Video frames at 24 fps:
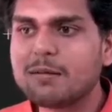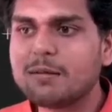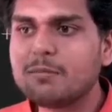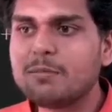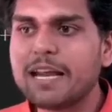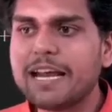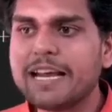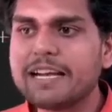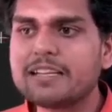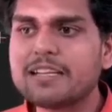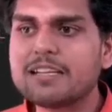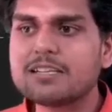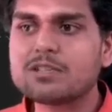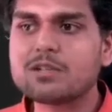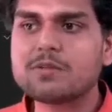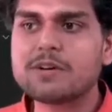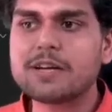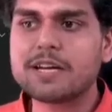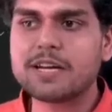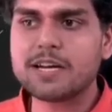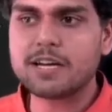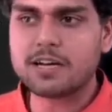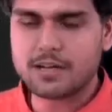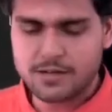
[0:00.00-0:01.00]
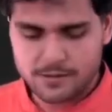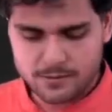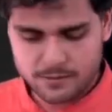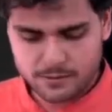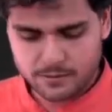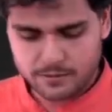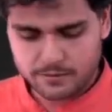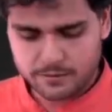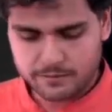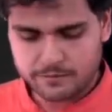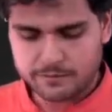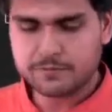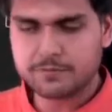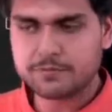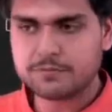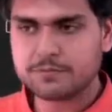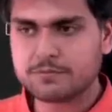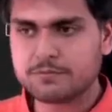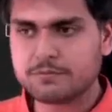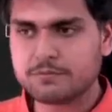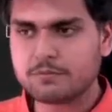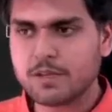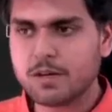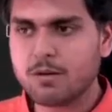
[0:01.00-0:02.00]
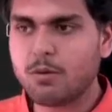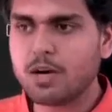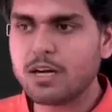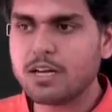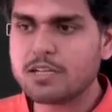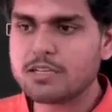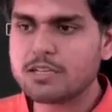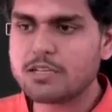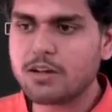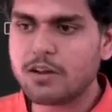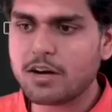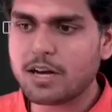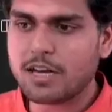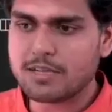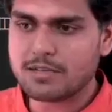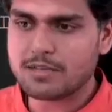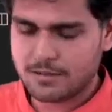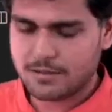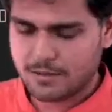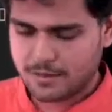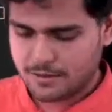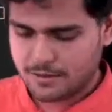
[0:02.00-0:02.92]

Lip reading: like this over here now? What is your answer?